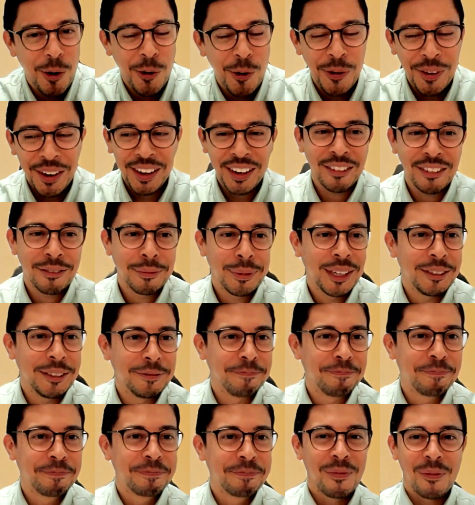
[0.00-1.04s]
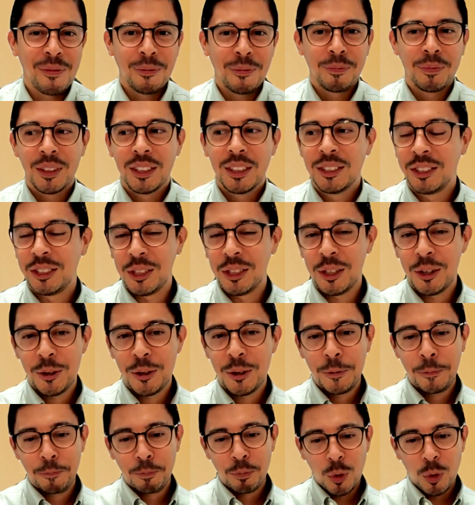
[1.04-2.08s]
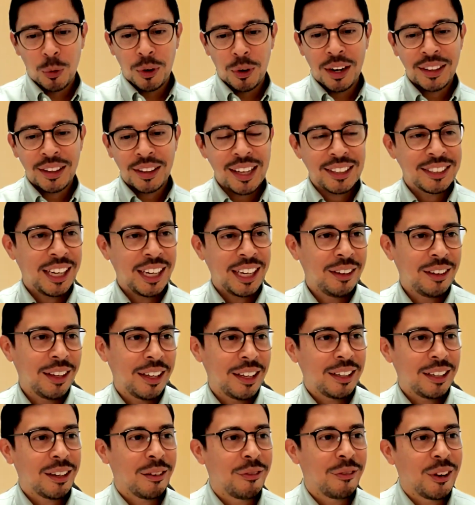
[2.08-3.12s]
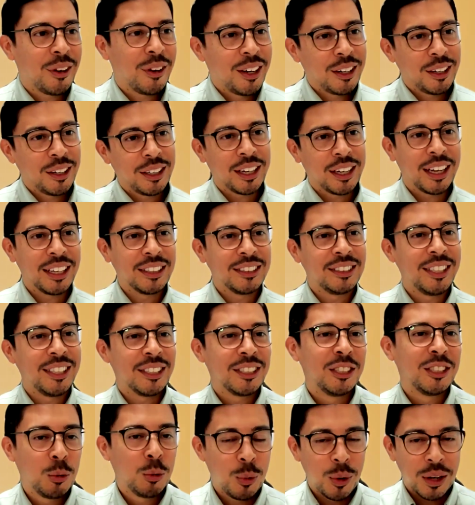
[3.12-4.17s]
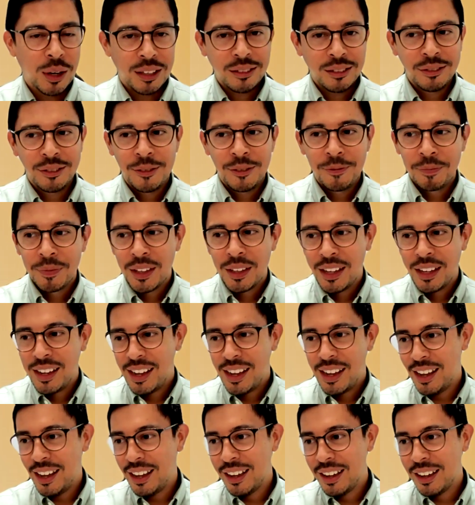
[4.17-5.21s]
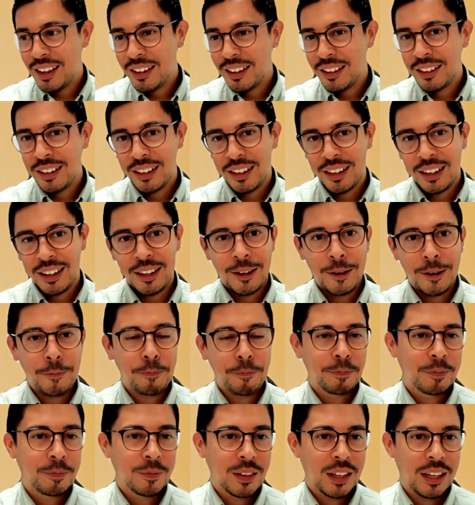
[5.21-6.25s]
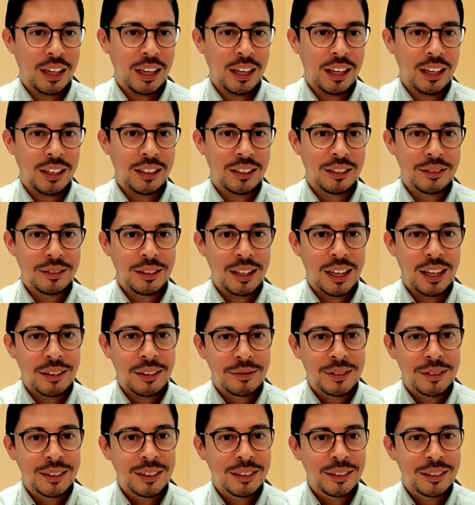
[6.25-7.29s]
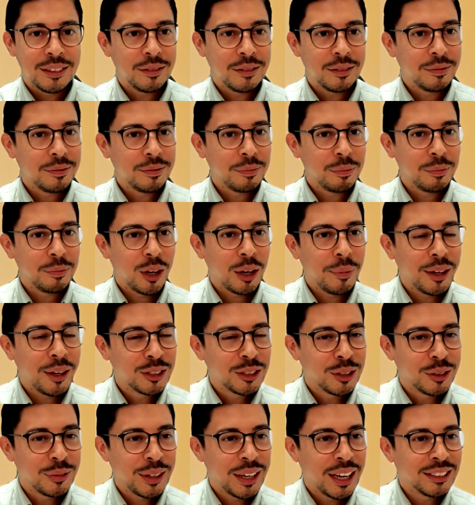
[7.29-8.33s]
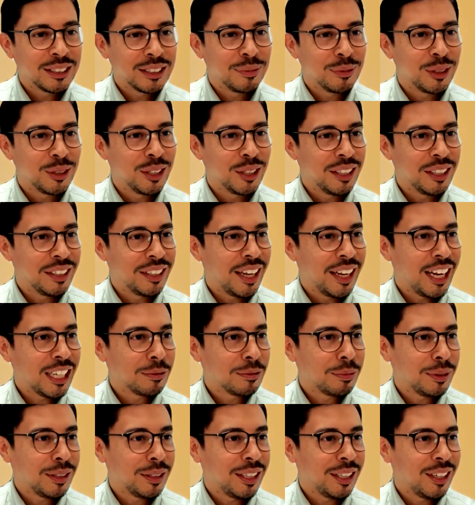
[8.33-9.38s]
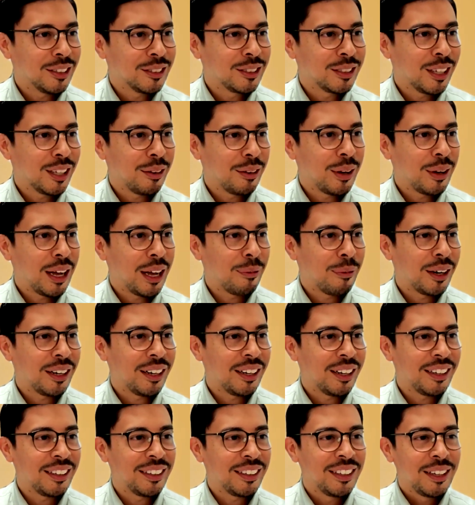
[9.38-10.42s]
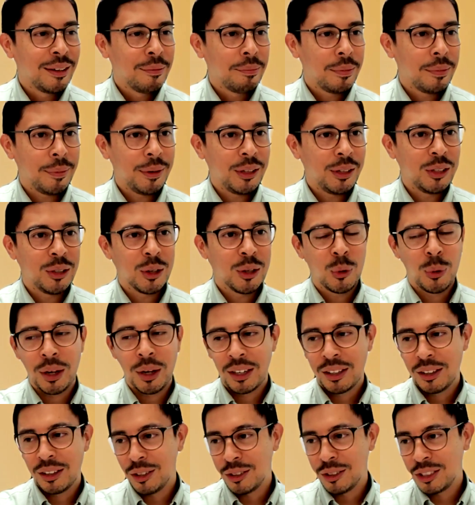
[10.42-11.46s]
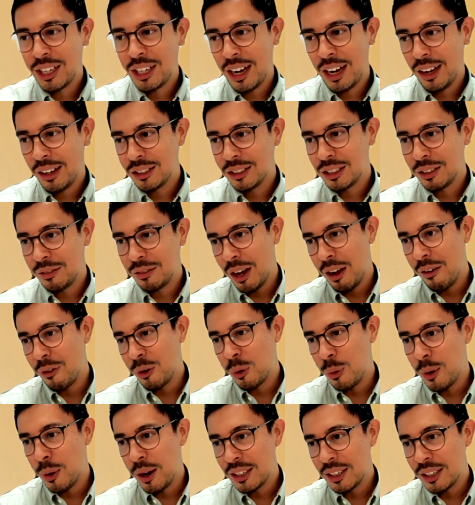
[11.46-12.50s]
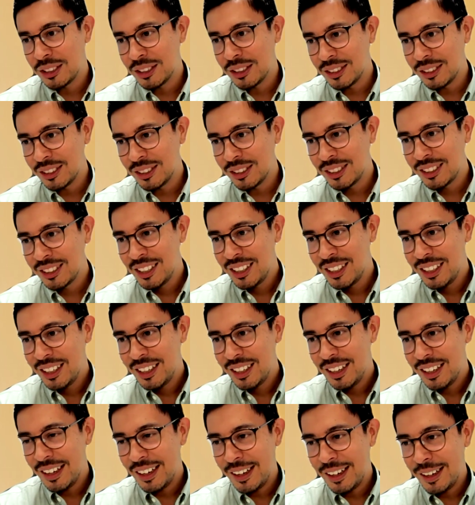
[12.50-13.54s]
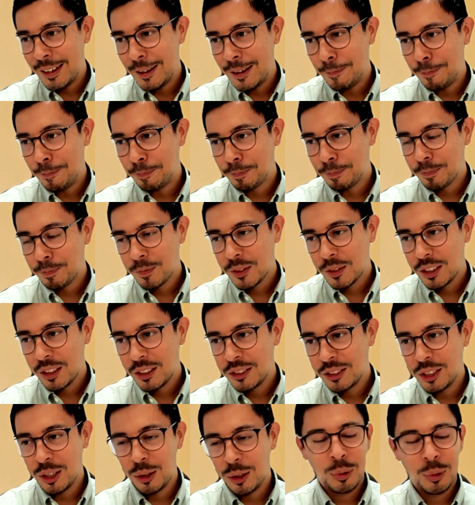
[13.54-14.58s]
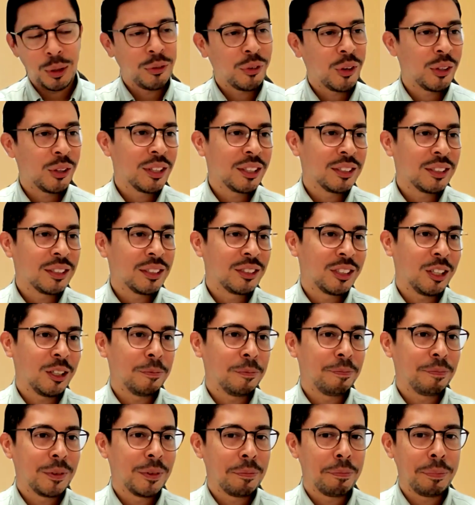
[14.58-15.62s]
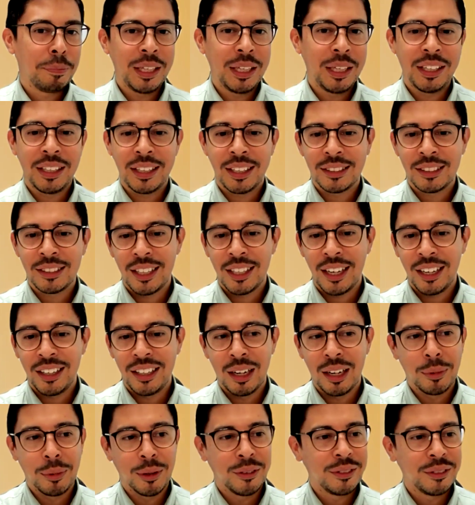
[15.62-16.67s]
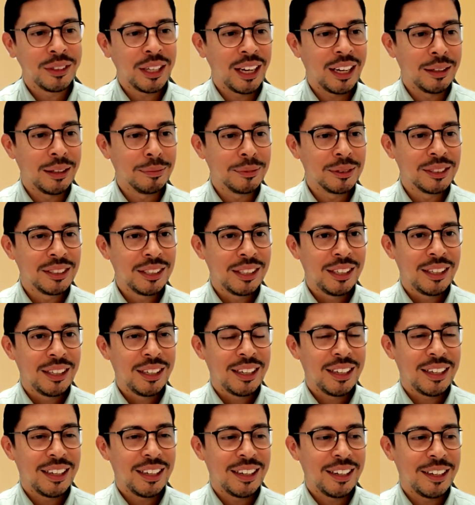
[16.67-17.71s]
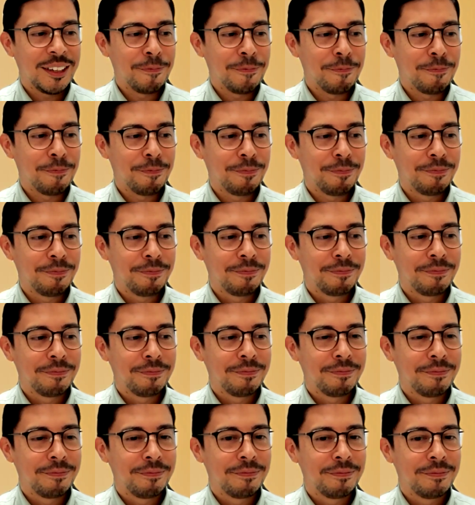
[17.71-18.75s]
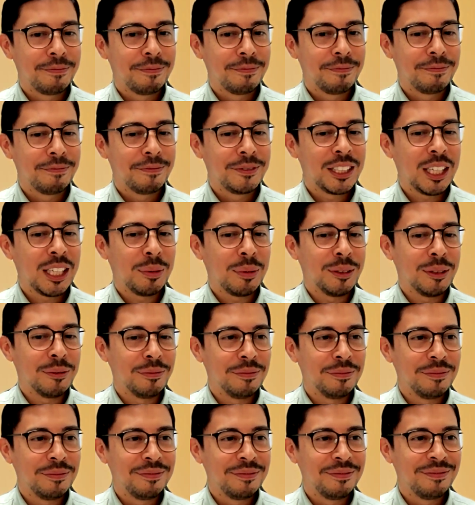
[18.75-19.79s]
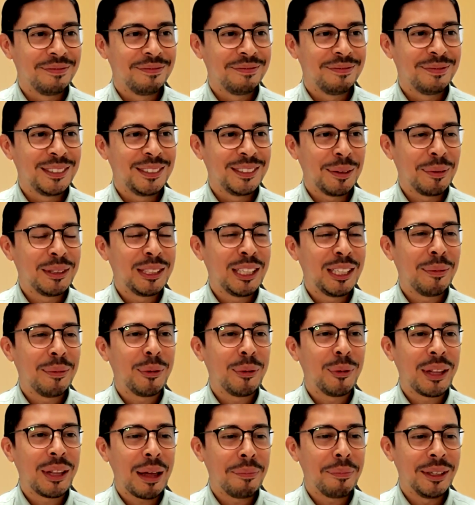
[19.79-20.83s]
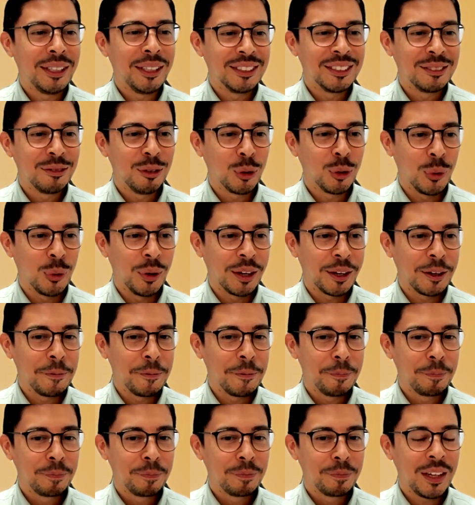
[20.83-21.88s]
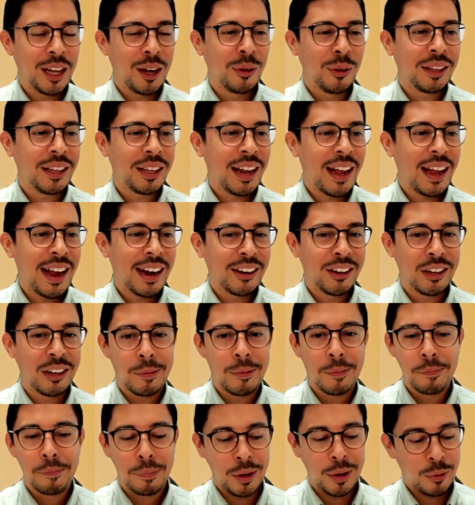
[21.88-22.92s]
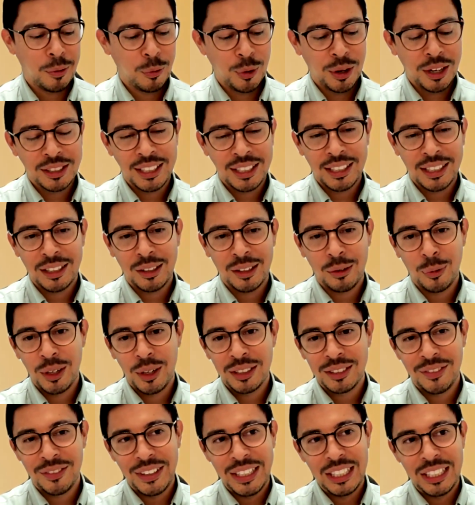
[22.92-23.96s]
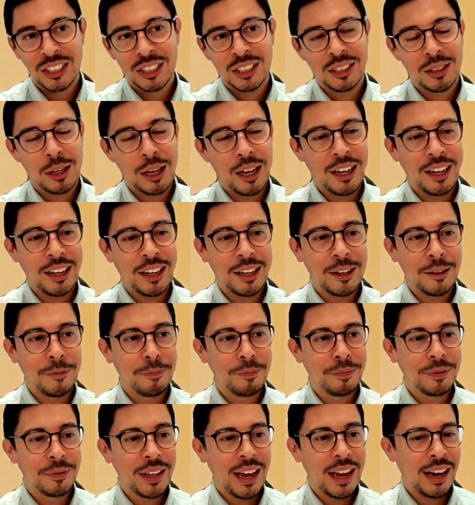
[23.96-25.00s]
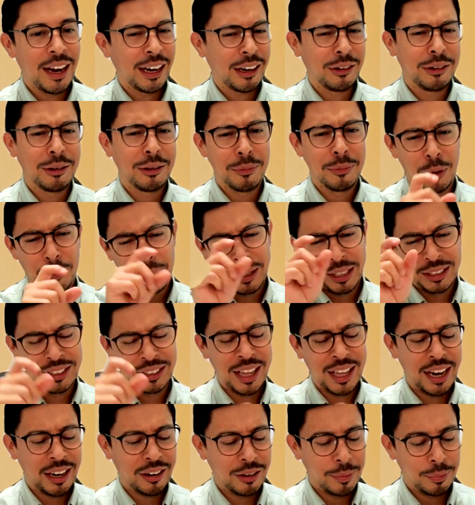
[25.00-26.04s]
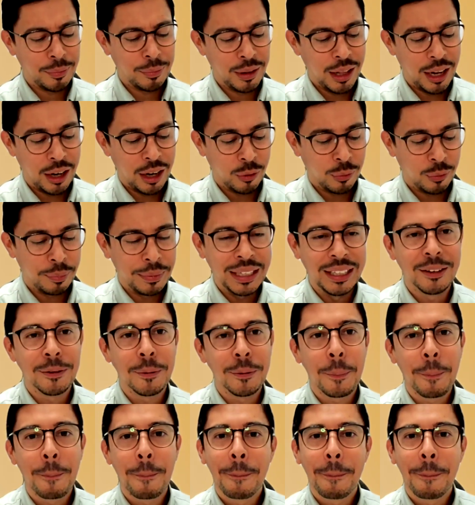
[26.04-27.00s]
Okay, everybody. So we're at that tail end of our, uh, again, session 12. And um, I want to make sure we got some good engagement here. So I, I want to maybe do a quick little challenge of questions. Um, so we've heard this term PDSA a number of times. Um, someone, someone tell me what that means real quick. Not only the acronym, but what is it? What does each um, acronym or piece of acronym letter mean?